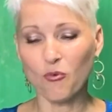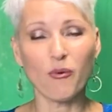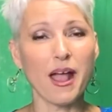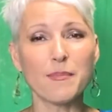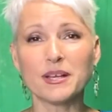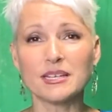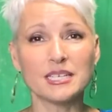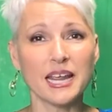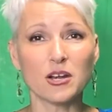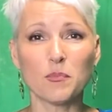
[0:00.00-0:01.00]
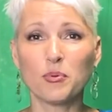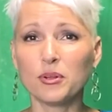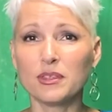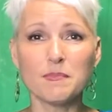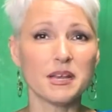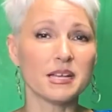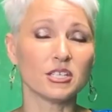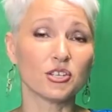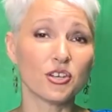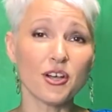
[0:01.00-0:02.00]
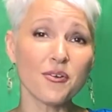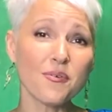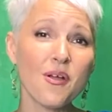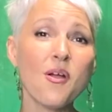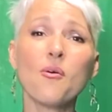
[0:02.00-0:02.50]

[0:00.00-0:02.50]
Grab a container, put them in it to go,